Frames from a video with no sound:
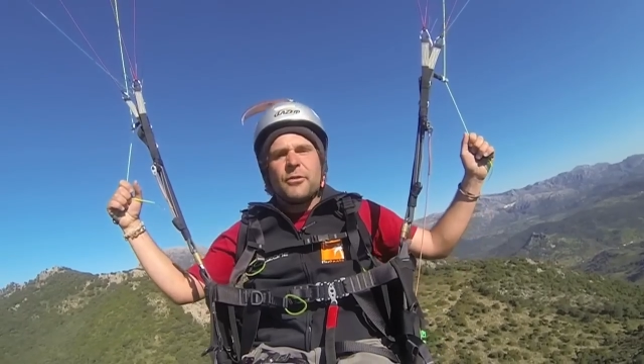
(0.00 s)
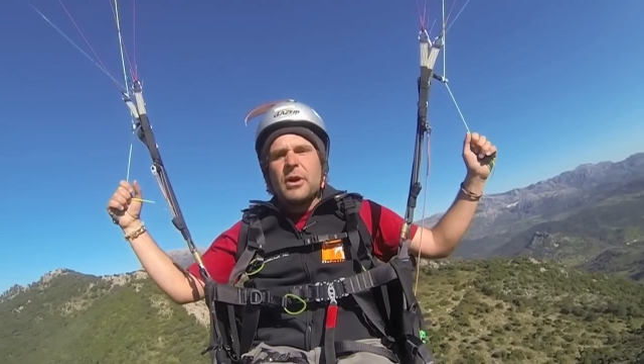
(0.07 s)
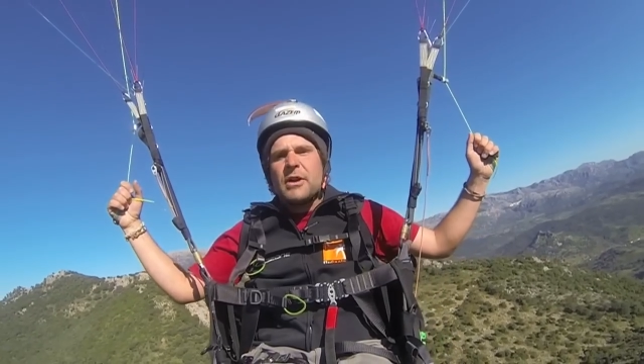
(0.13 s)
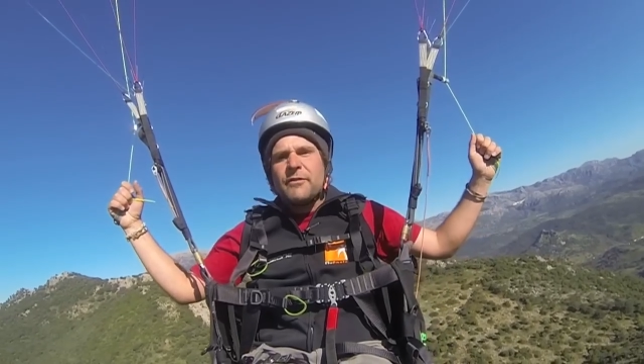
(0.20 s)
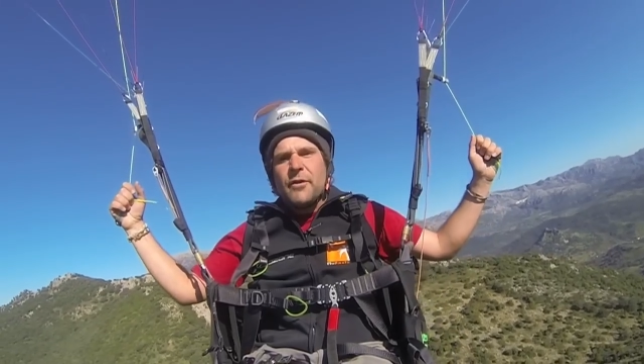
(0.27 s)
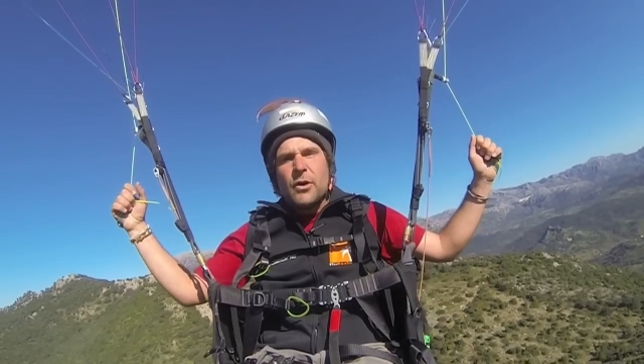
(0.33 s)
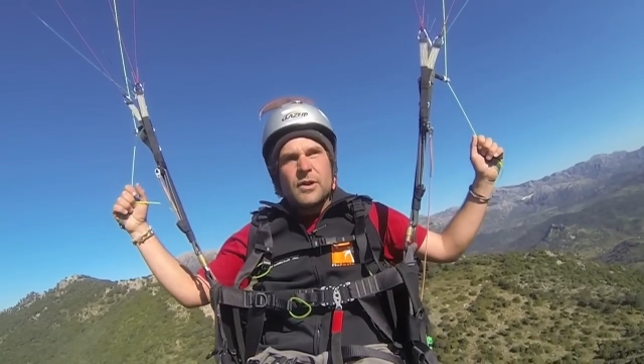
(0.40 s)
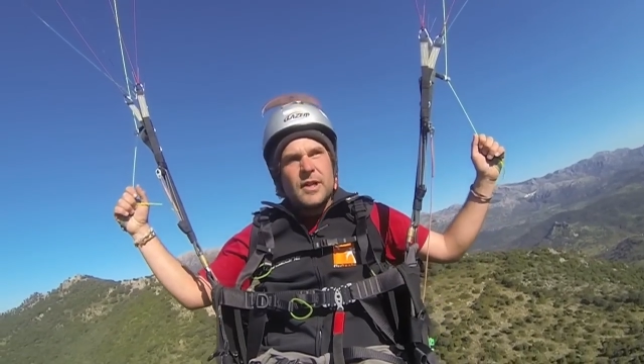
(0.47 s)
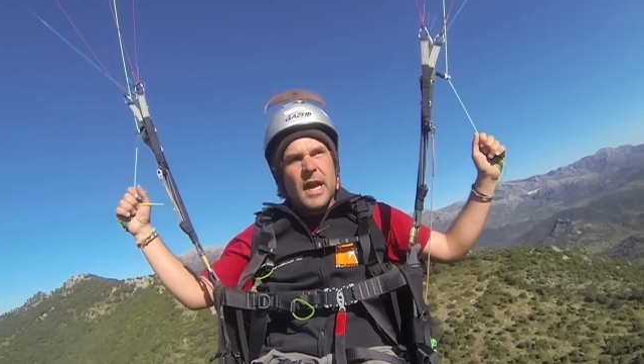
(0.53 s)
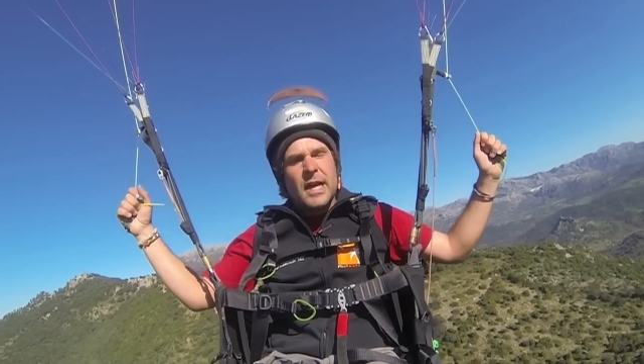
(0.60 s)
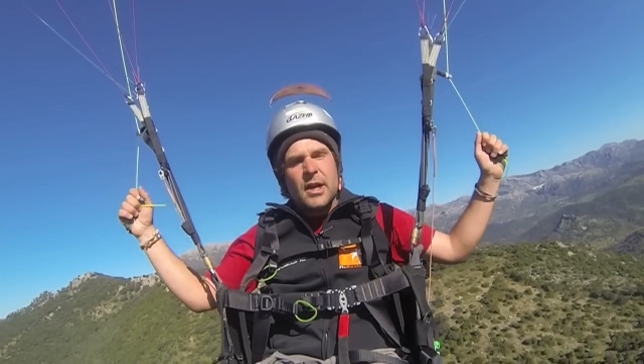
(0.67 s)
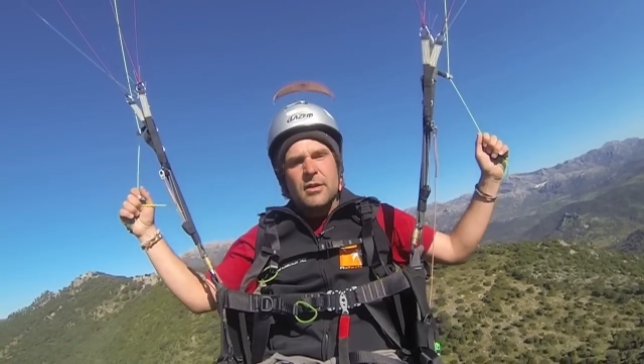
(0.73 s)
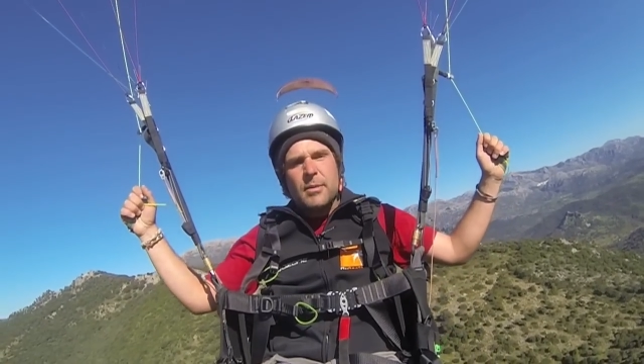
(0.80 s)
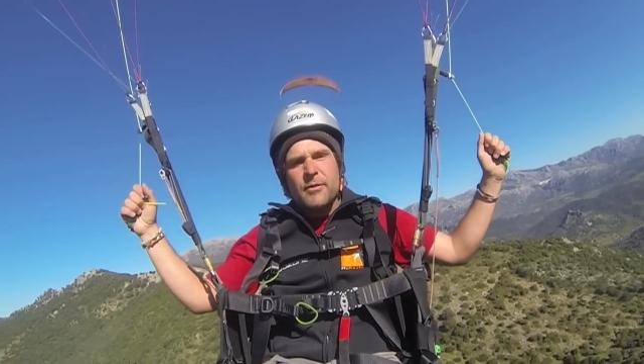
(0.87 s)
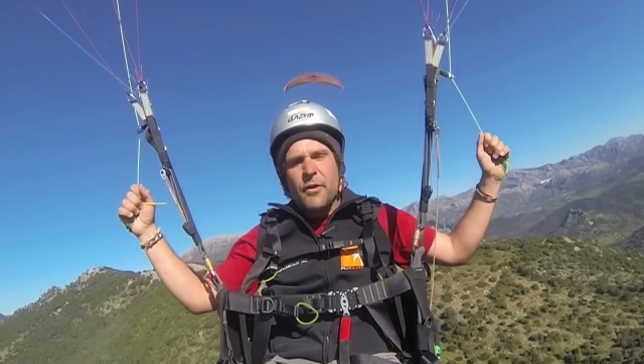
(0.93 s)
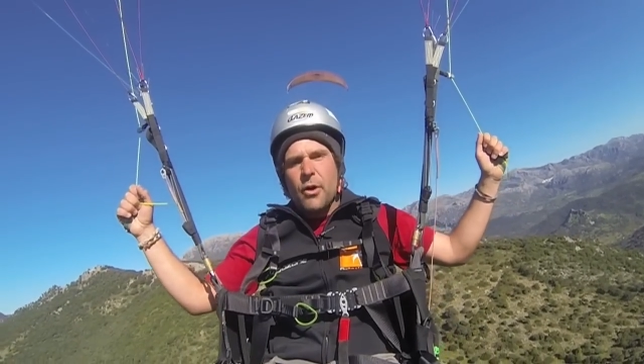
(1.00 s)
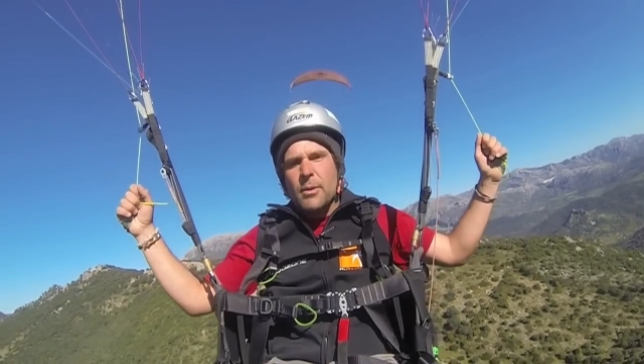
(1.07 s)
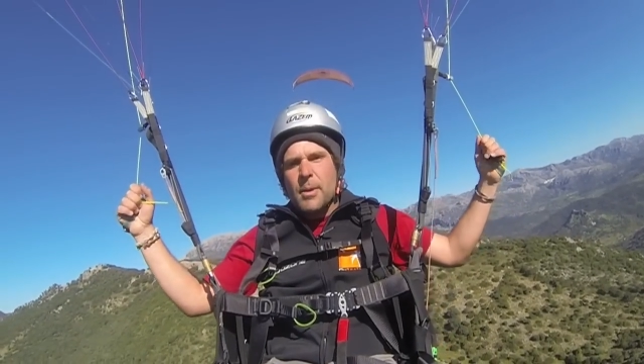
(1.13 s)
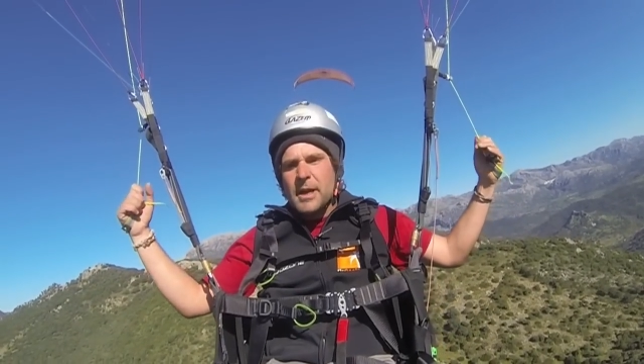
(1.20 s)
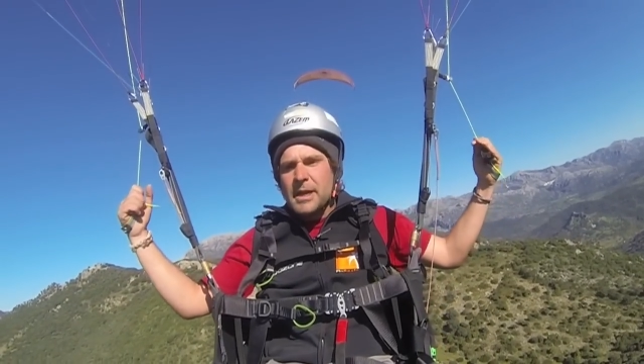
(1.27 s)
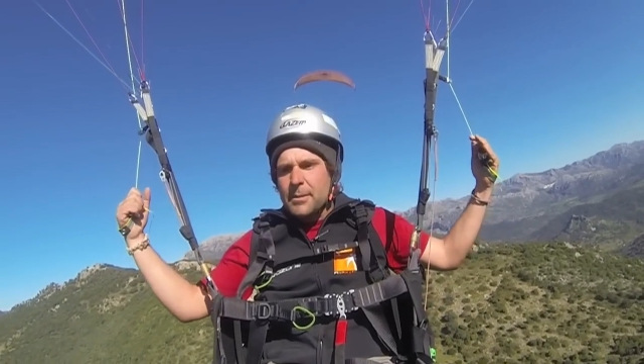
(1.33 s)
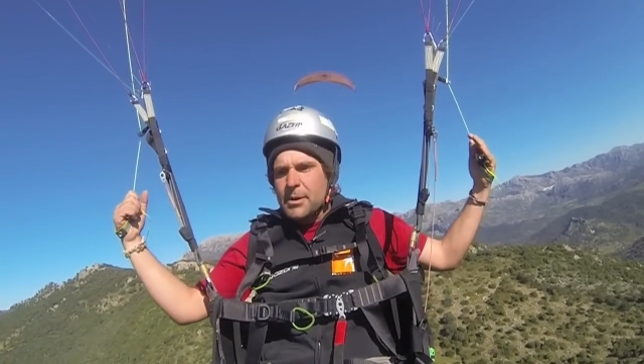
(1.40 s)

three or four seconds before I make a